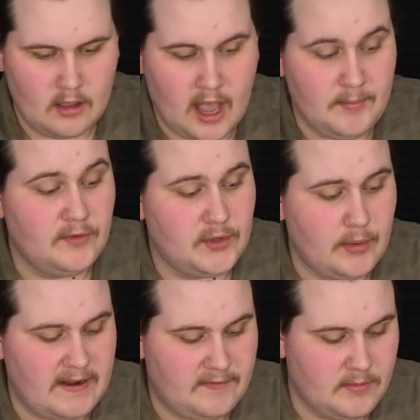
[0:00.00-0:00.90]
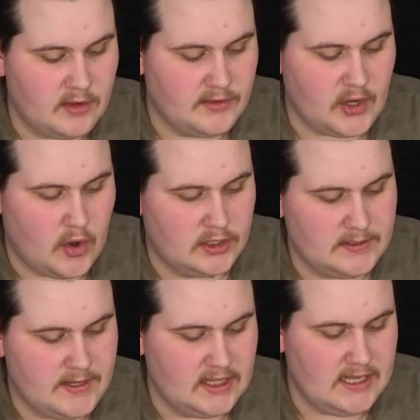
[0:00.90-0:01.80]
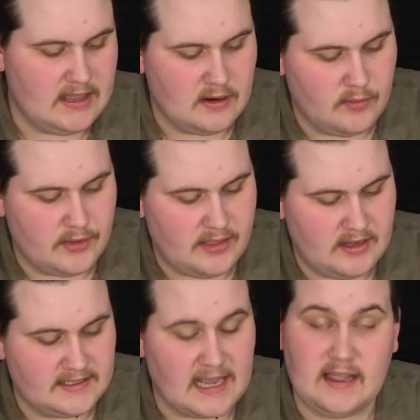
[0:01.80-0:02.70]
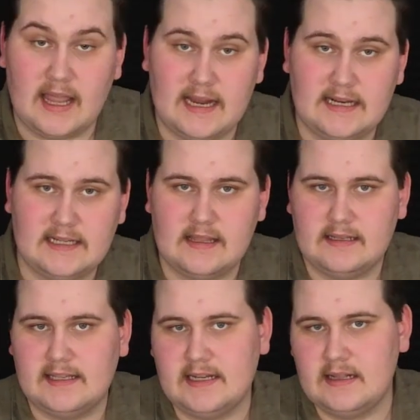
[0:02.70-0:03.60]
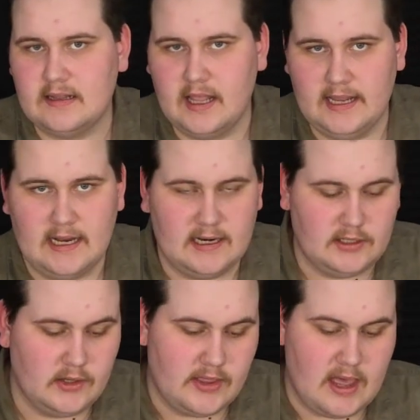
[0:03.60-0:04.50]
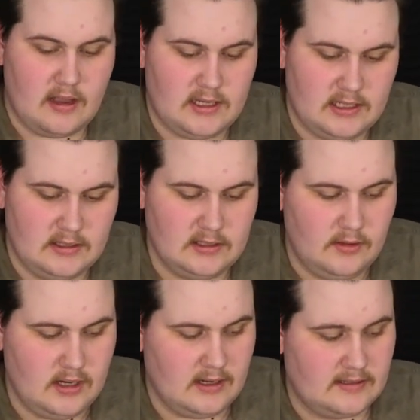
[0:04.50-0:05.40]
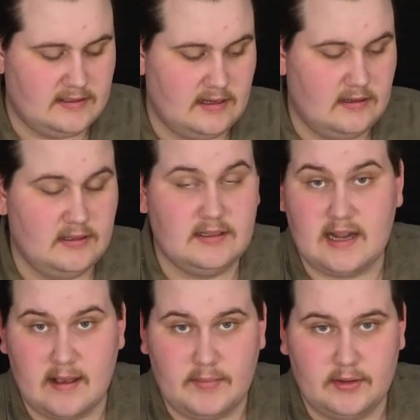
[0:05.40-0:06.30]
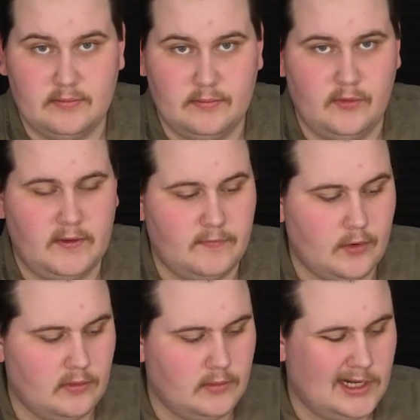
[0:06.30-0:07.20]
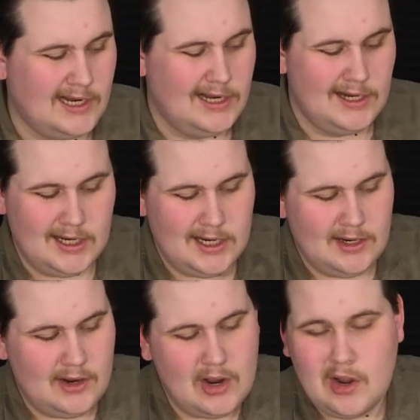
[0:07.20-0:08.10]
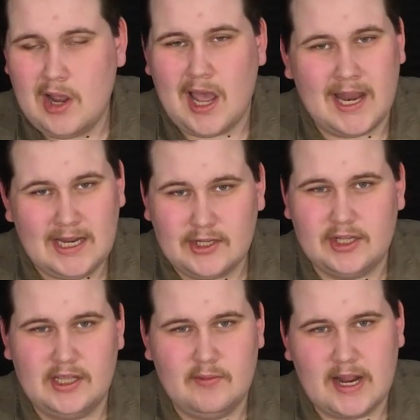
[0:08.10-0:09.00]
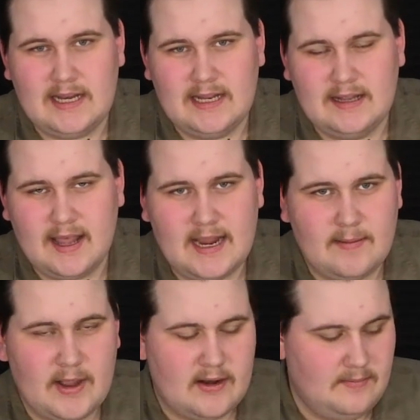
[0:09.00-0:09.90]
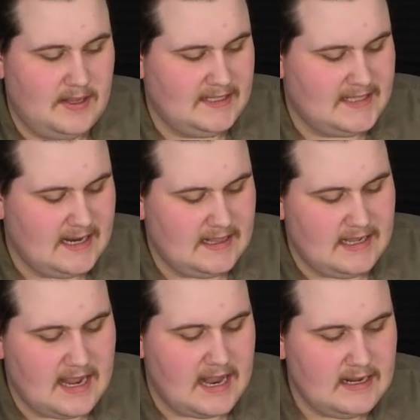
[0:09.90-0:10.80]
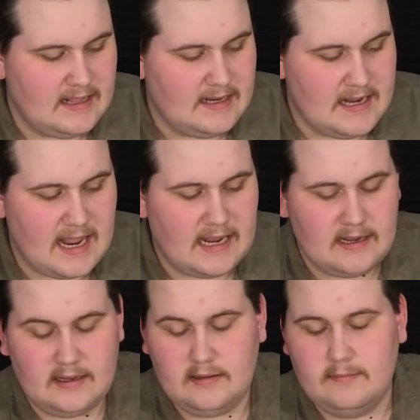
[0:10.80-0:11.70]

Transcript: I moved away from those. Ultimately, there were things I liked and things I didn't like, and I took that into the next step moving forward. Initially, what I didn't like about them is that at the end of the day,